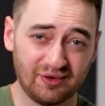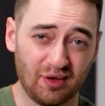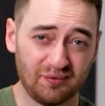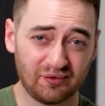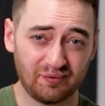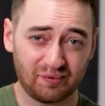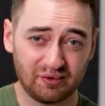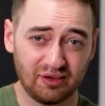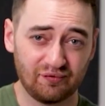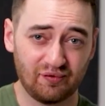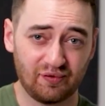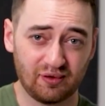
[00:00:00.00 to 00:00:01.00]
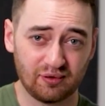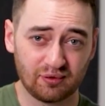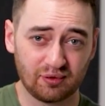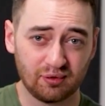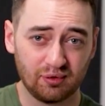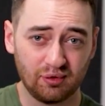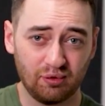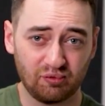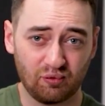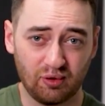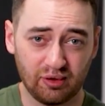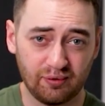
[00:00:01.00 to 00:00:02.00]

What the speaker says: comes from three different things. Number one,